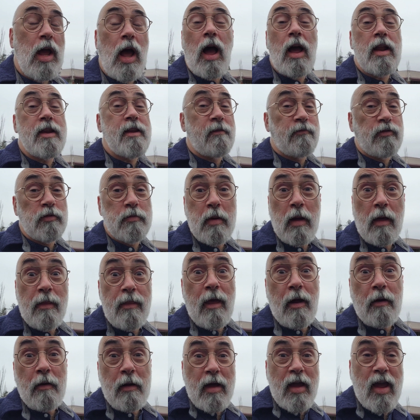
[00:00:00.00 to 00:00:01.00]
I'd never been
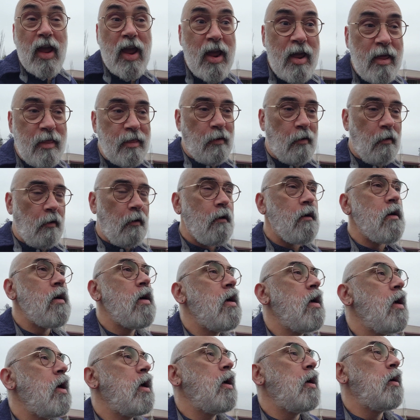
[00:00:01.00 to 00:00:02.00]
there either,
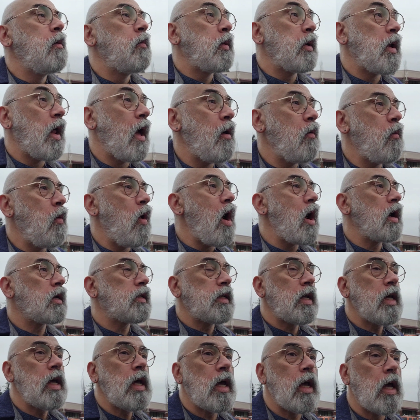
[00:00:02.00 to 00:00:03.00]
but I walked
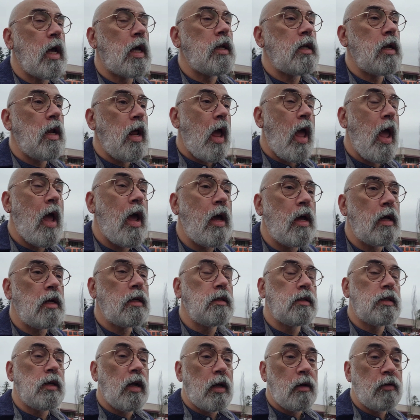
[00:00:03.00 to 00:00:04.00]
in
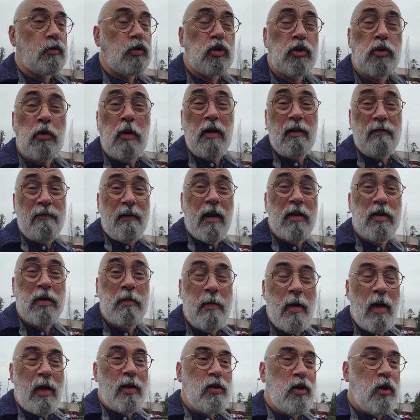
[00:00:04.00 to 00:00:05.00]
and just trying to find a
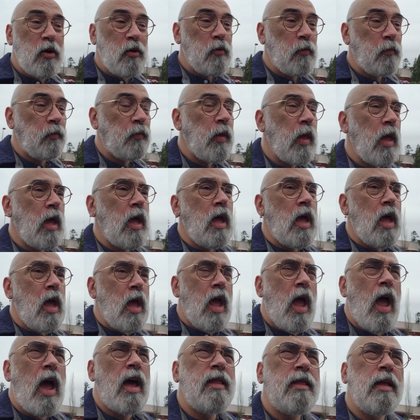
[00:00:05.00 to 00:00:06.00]
menu,
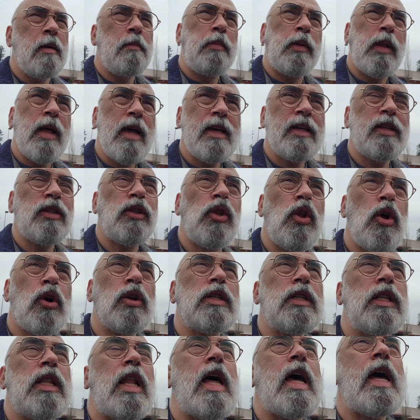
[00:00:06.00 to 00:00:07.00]
and the place
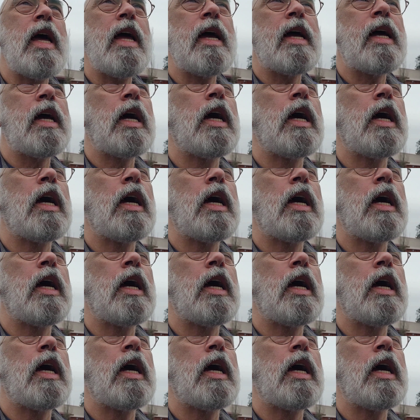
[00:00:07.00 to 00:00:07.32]
looked like